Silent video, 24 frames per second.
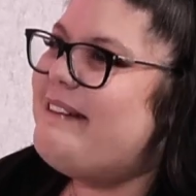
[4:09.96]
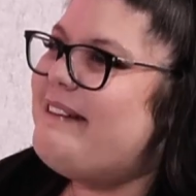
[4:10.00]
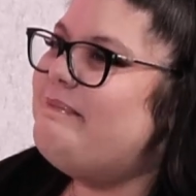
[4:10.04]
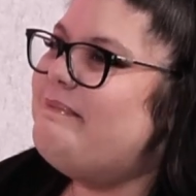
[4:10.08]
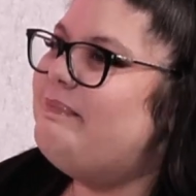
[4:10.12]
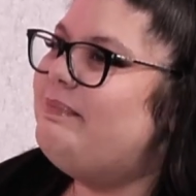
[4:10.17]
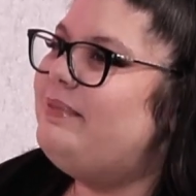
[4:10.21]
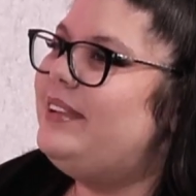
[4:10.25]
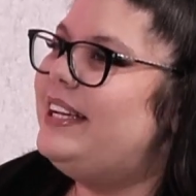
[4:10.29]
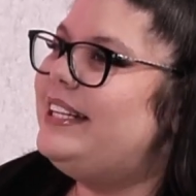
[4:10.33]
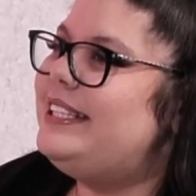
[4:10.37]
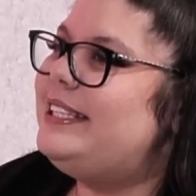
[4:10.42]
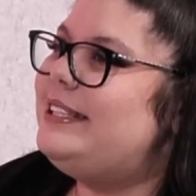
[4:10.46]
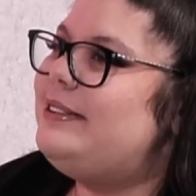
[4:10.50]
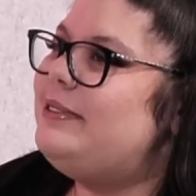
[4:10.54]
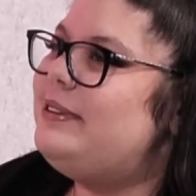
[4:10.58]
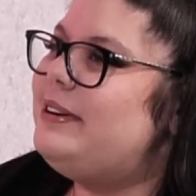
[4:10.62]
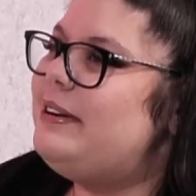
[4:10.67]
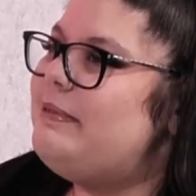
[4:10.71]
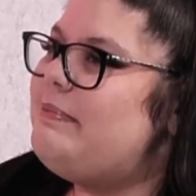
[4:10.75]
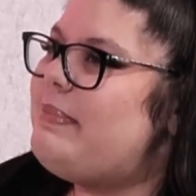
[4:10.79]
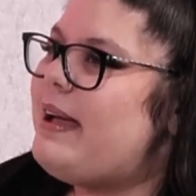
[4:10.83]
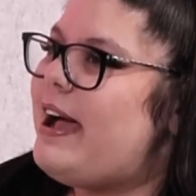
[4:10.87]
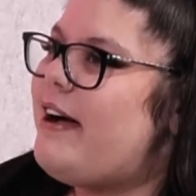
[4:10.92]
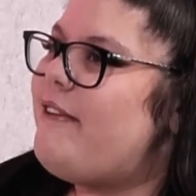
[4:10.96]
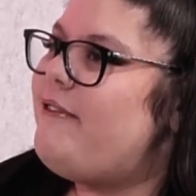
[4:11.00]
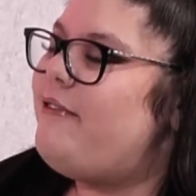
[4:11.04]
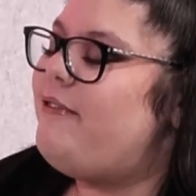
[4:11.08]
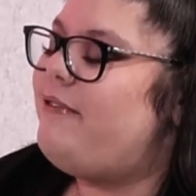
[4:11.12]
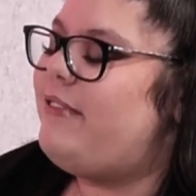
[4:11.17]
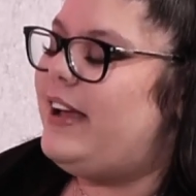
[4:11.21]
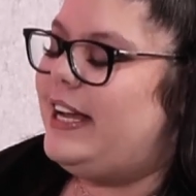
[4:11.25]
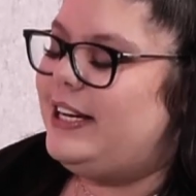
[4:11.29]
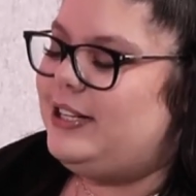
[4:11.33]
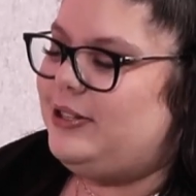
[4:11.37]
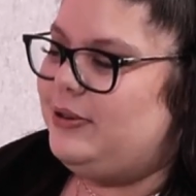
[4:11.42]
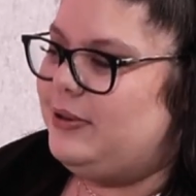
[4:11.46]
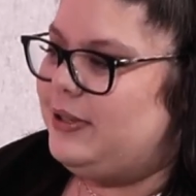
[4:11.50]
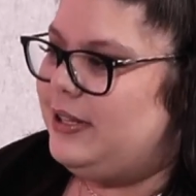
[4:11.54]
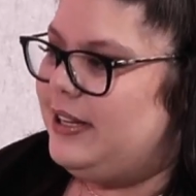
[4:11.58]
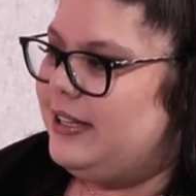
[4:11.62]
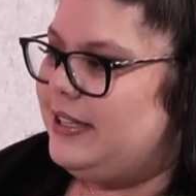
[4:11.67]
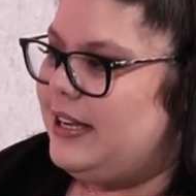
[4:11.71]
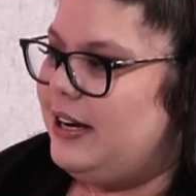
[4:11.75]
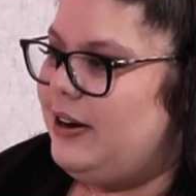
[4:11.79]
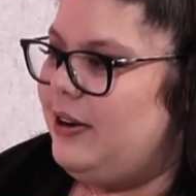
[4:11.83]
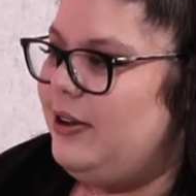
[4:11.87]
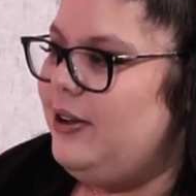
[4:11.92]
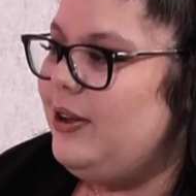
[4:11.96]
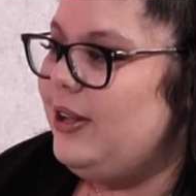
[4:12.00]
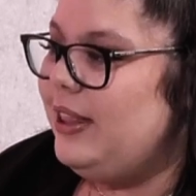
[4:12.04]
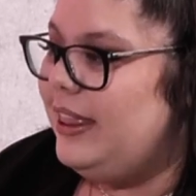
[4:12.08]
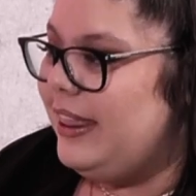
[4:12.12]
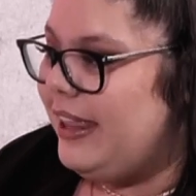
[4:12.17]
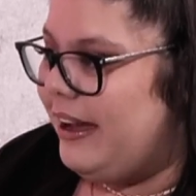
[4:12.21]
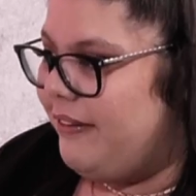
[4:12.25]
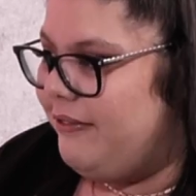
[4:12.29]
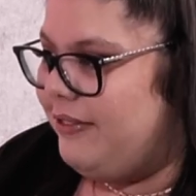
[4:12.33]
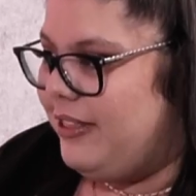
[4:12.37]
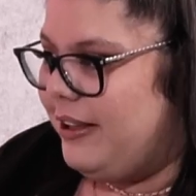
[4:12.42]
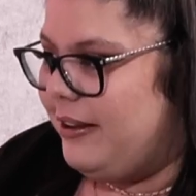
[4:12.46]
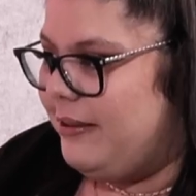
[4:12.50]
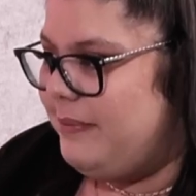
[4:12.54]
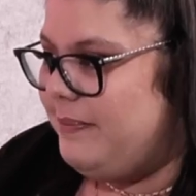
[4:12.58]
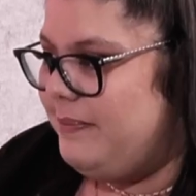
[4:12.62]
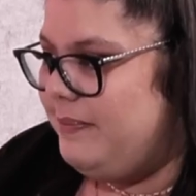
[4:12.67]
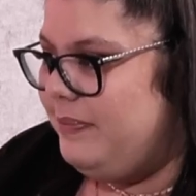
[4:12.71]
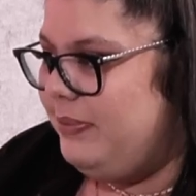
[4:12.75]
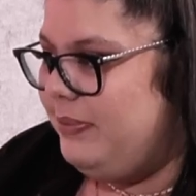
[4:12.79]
Let's talk about facials, because I know you'd love them.